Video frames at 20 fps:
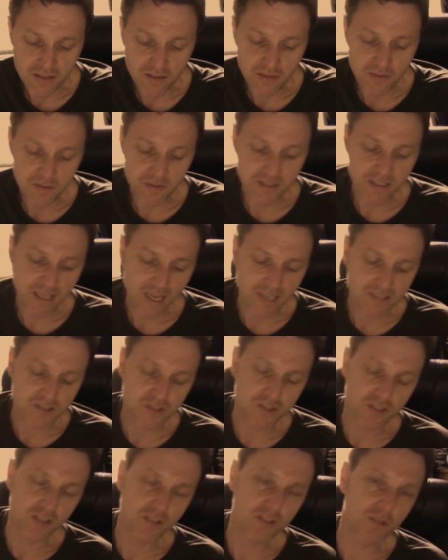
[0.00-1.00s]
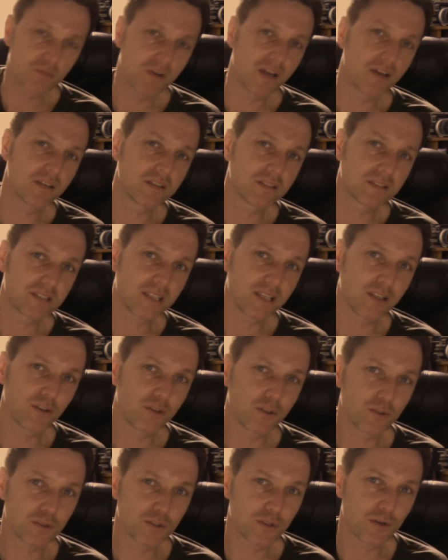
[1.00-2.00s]
Katz turned around and said, look,
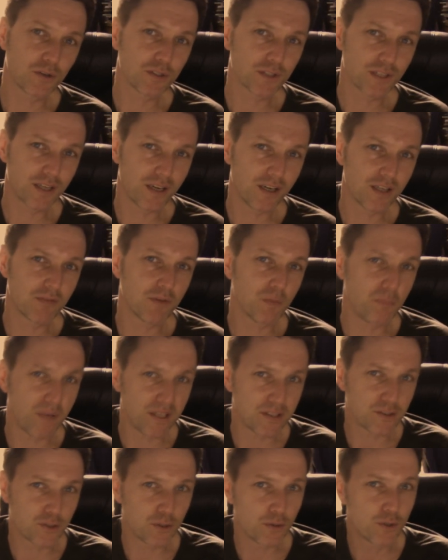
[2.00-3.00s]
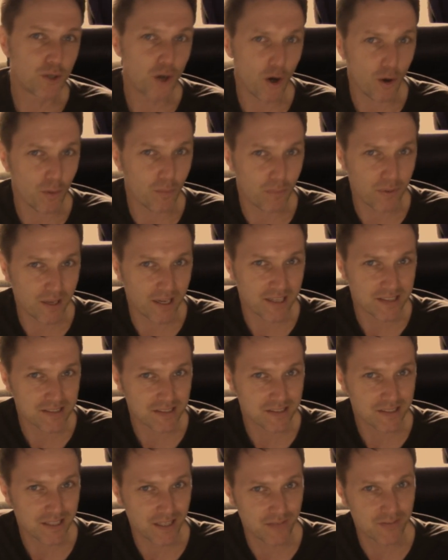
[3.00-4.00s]
your songs are kind of a bit too complex
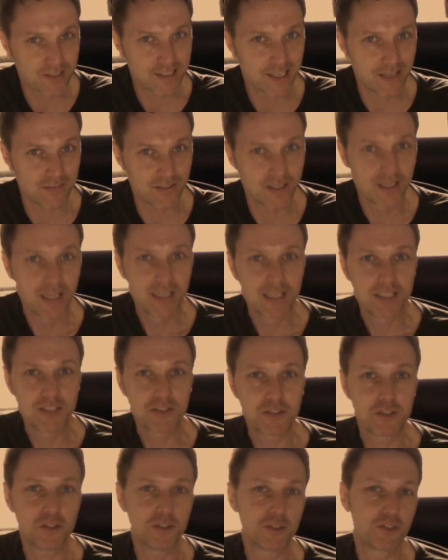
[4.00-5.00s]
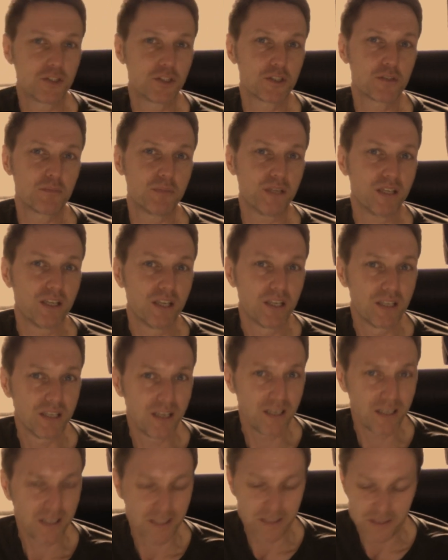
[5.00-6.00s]
and clever to just be
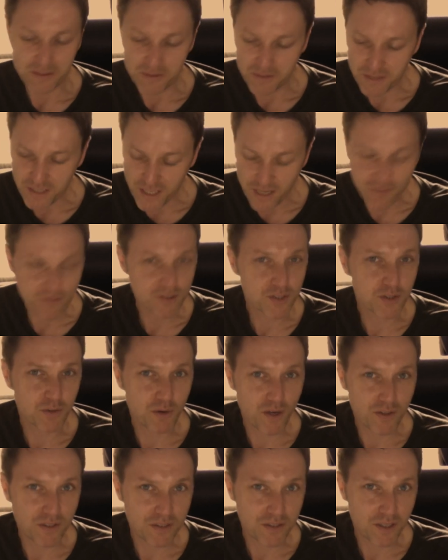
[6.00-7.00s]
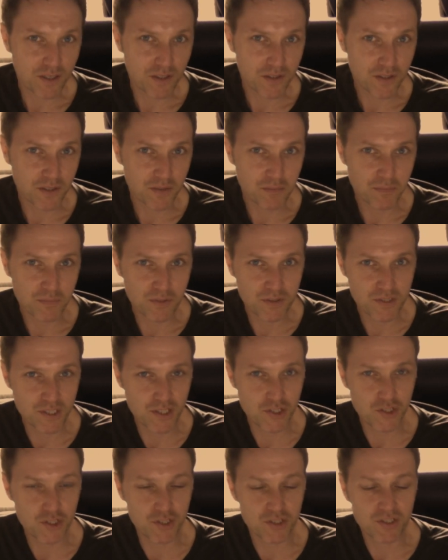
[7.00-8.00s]
given to other
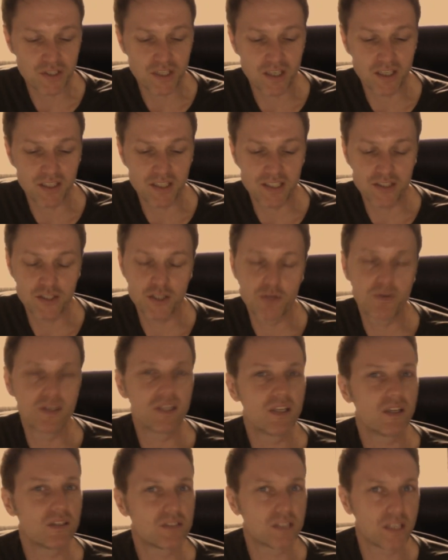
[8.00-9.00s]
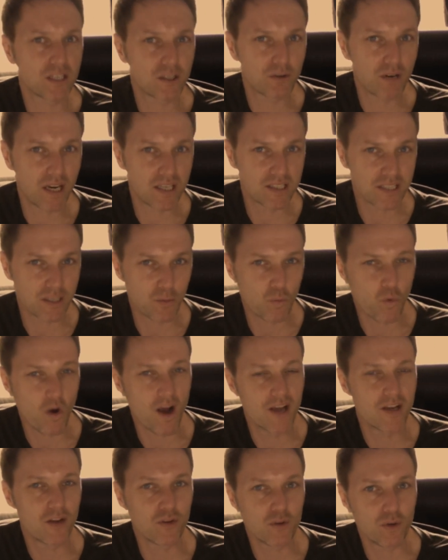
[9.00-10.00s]
musicians. They're too idiosyncratic.
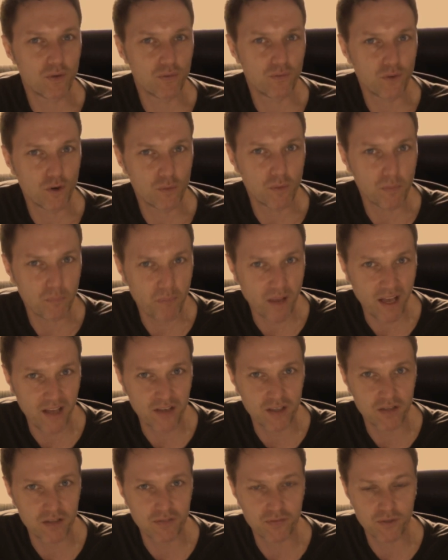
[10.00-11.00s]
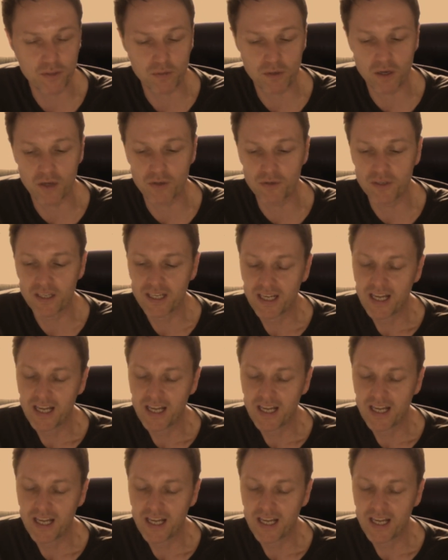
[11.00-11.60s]
Why don't you form a band of your own?